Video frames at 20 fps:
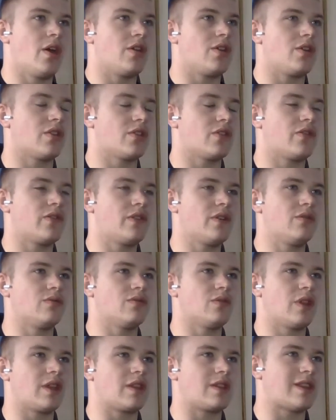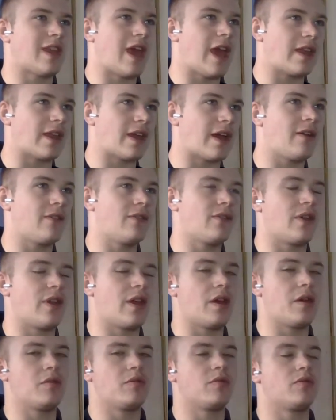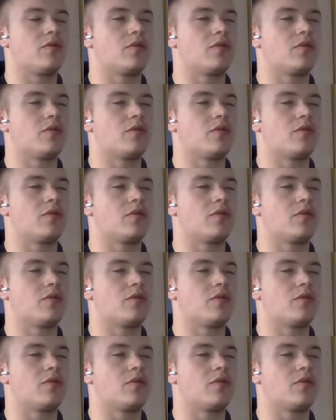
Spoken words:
you just feel like dead after it.